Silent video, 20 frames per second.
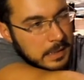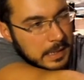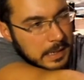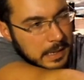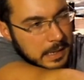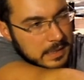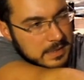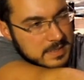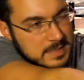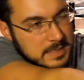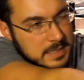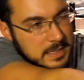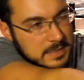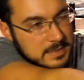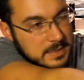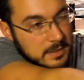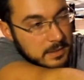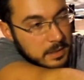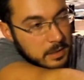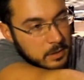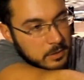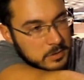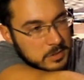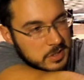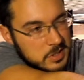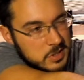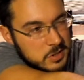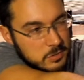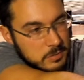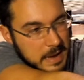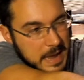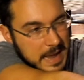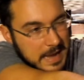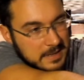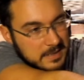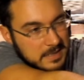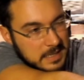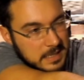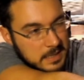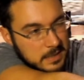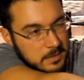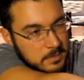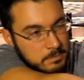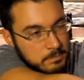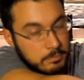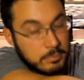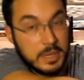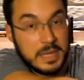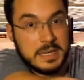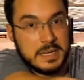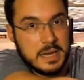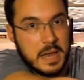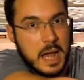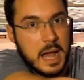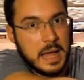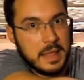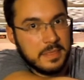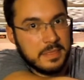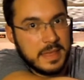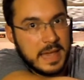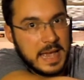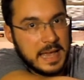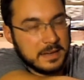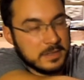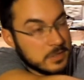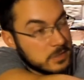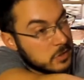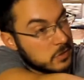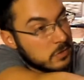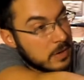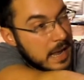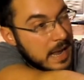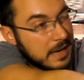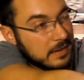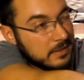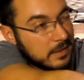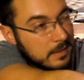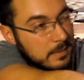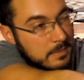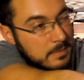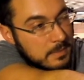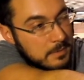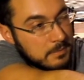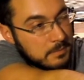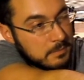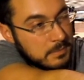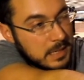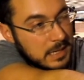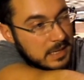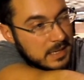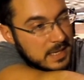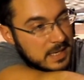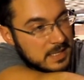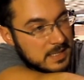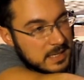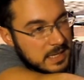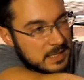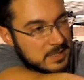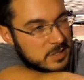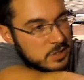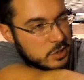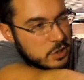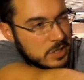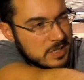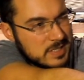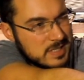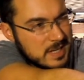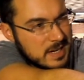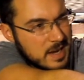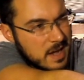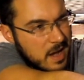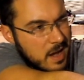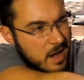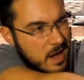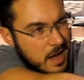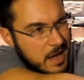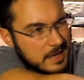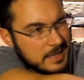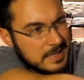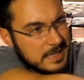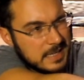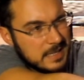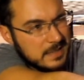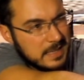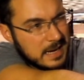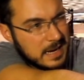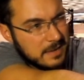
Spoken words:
it's a little distracting, but not that distracting. I mean, it's just an oddity that